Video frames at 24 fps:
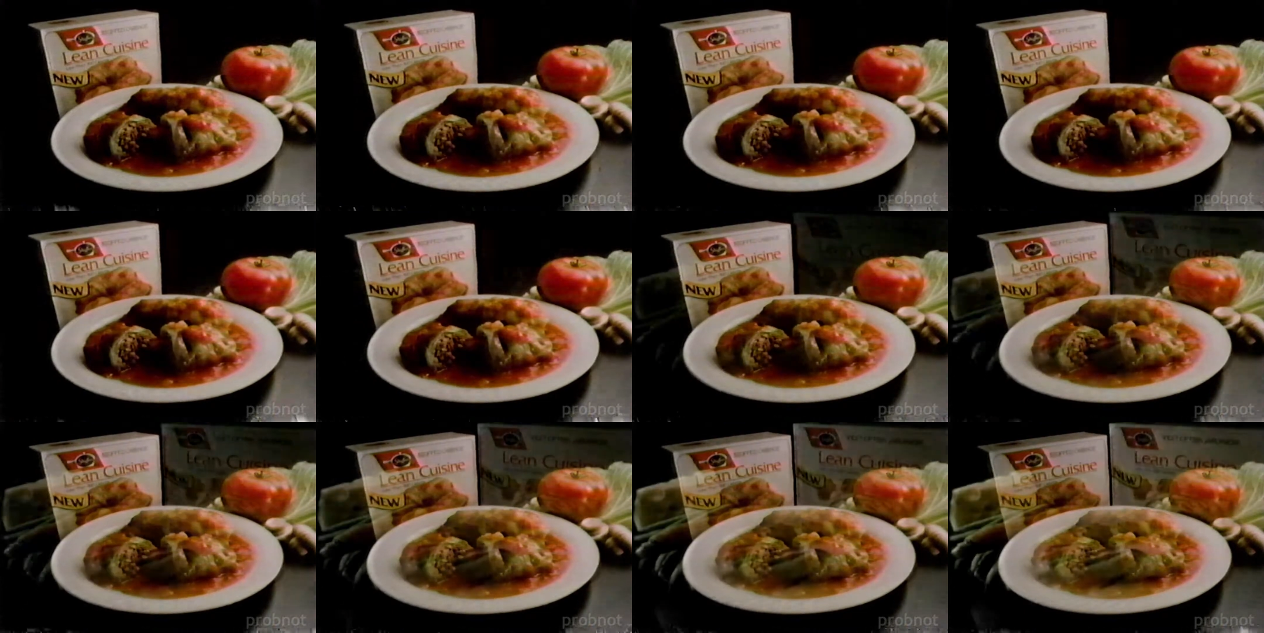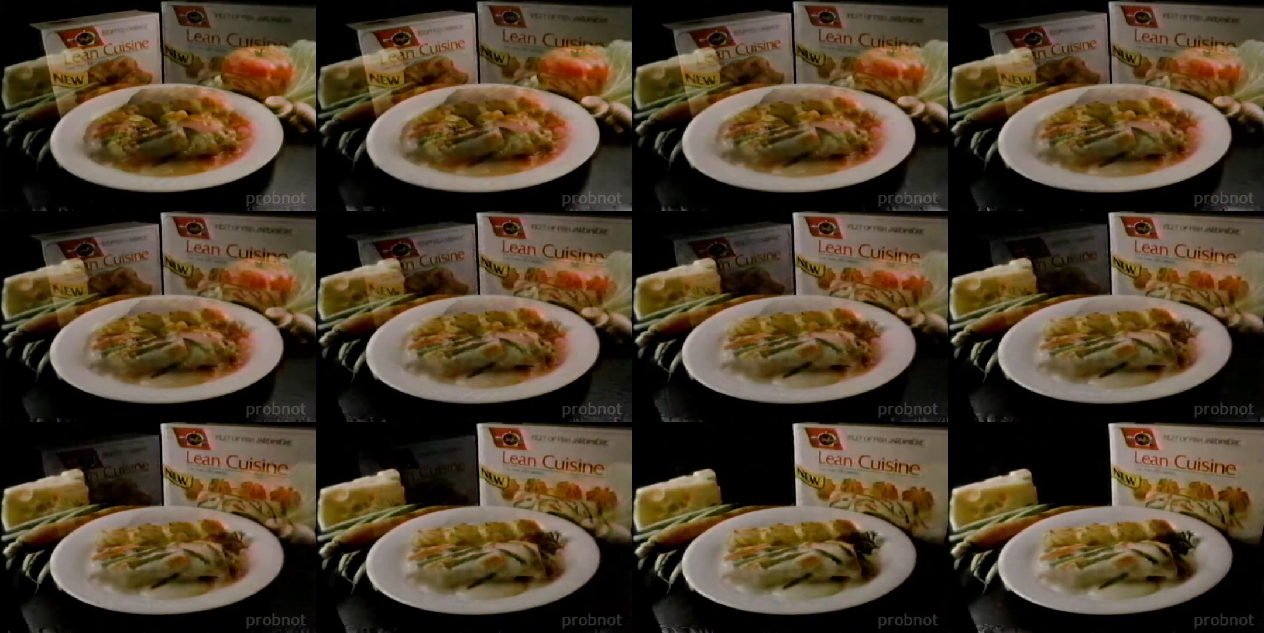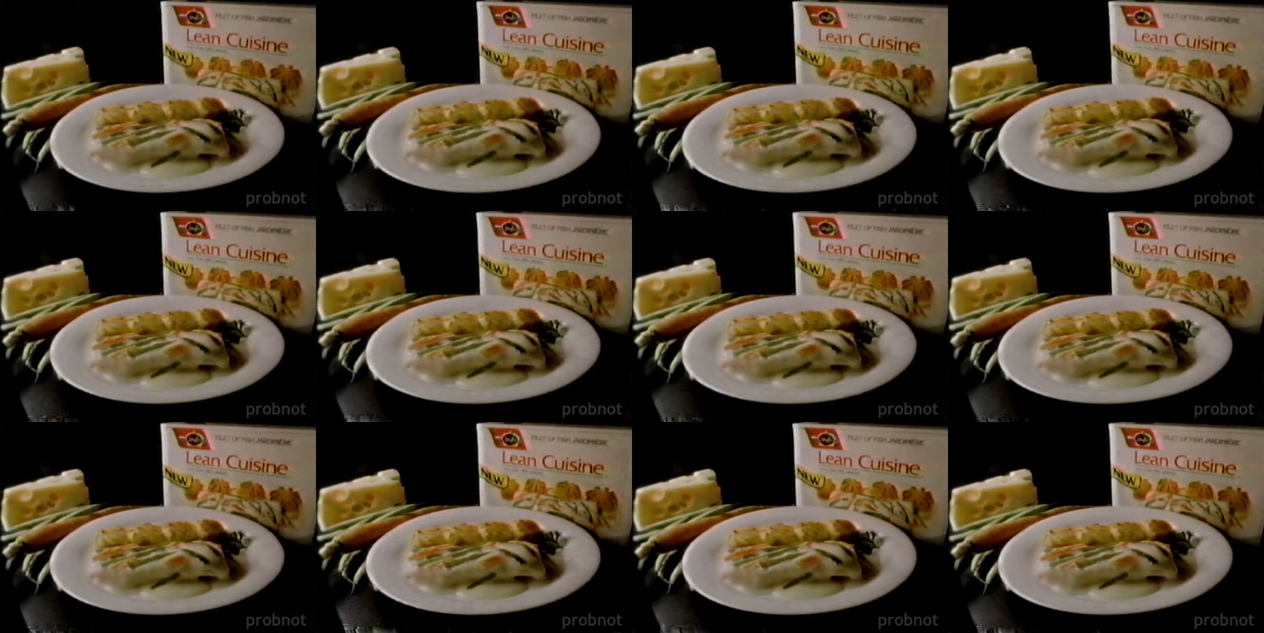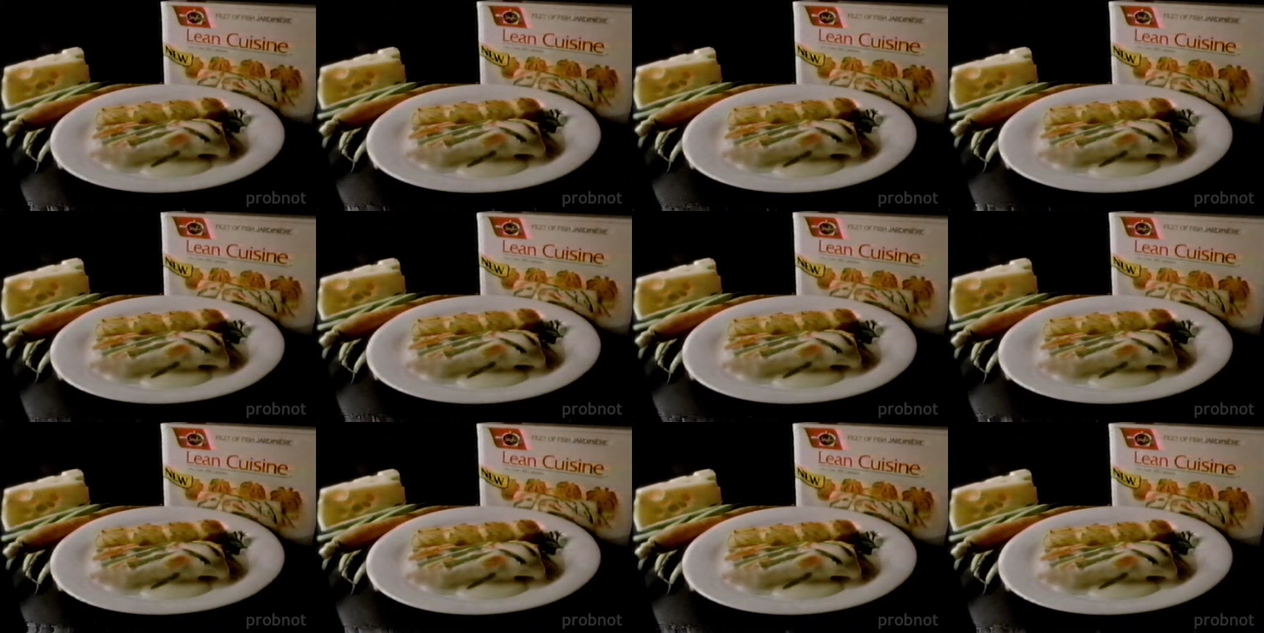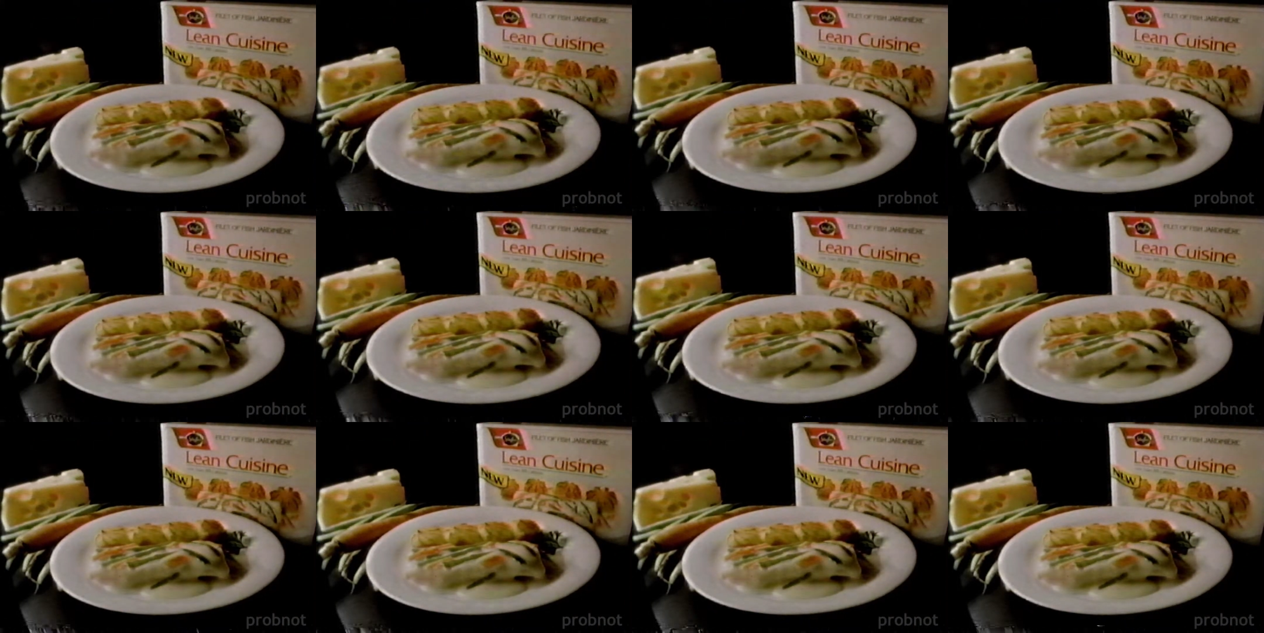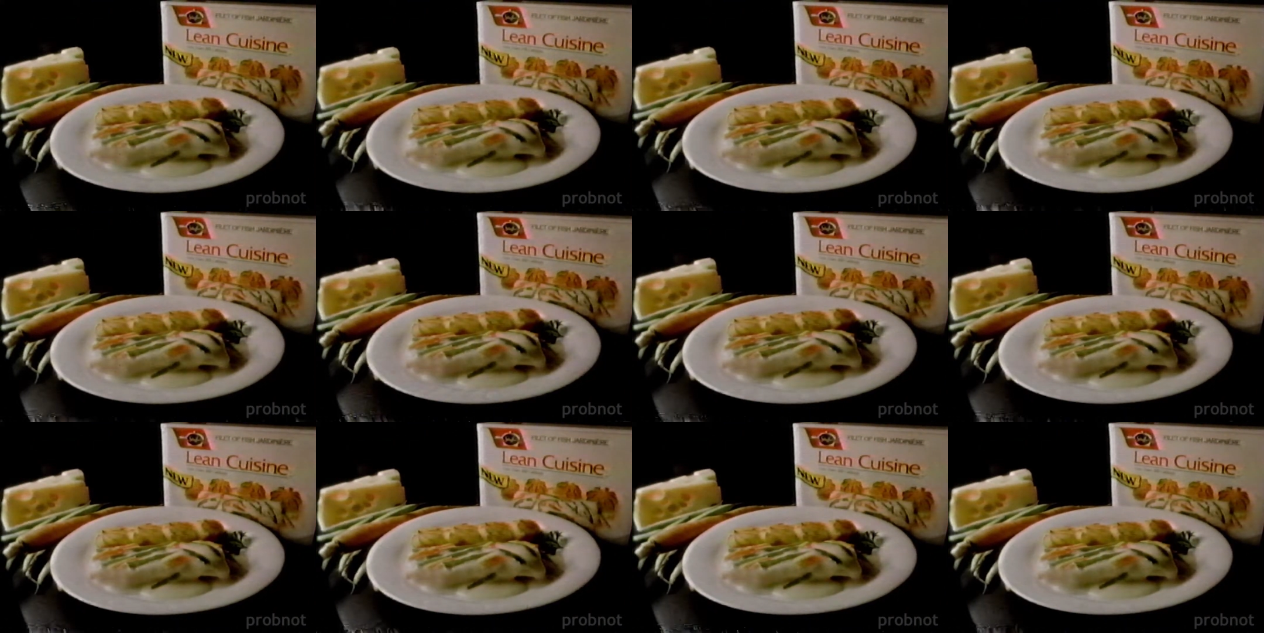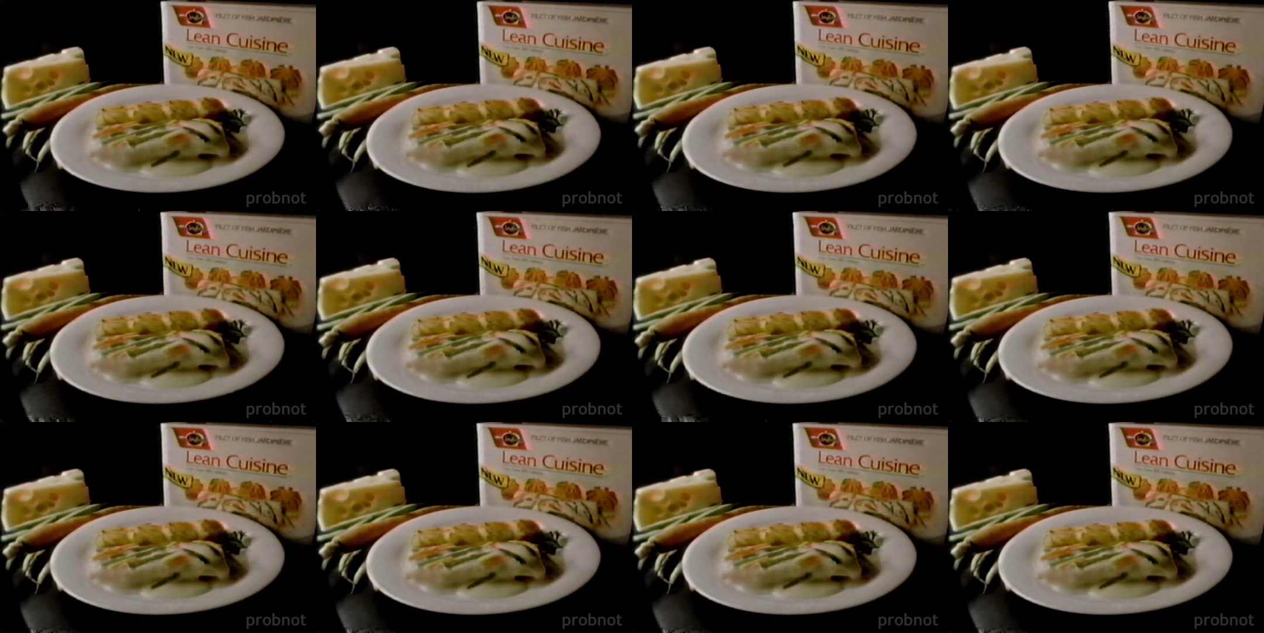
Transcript: Nobody's mouth can be seen.